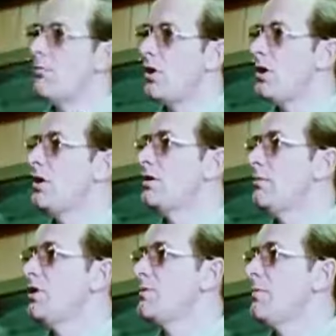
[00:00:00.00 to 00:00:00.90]
Money
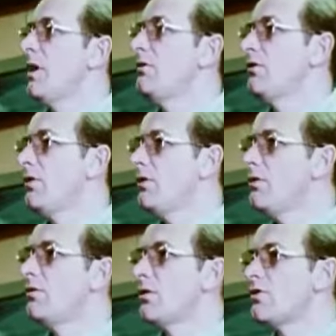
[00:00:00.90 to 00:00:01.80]
to be spent to
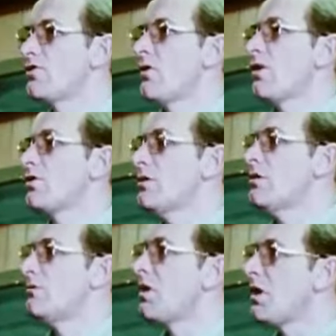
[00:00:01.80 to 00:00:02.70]
do
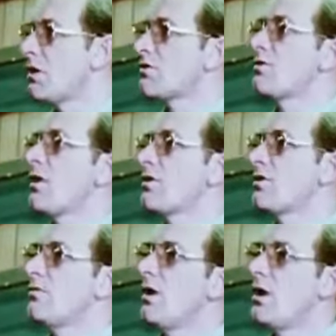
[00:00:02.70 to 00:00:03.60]
construction,
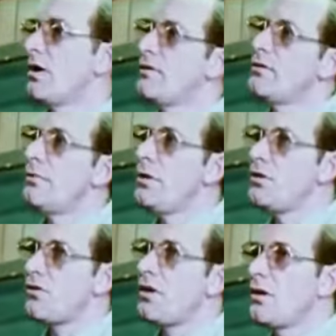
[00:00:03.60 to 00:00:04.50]
reconstruction, whatever, will
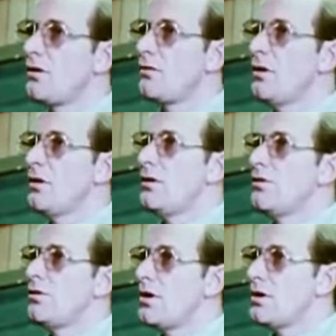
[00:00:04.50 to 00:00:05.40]
be treated
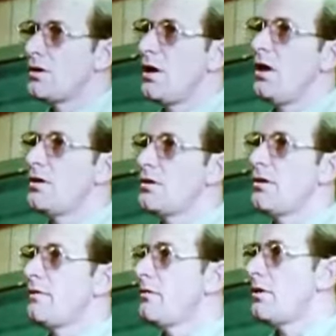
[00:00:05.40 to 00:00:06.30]
just
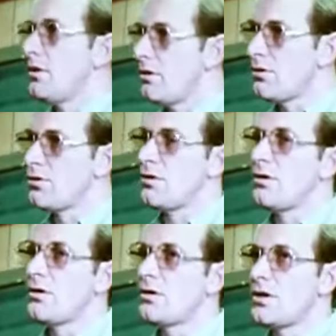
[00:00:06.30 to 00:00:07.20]
as if there were no
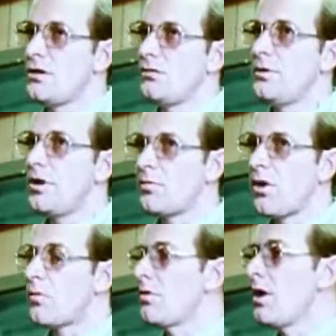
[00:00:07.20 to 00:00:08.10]
insurance, and it will be
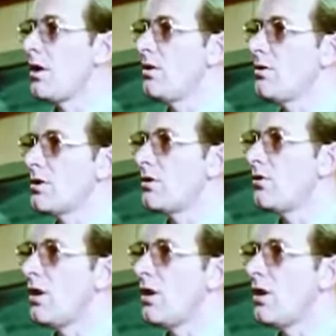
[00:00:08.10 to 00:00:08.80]
appropriated using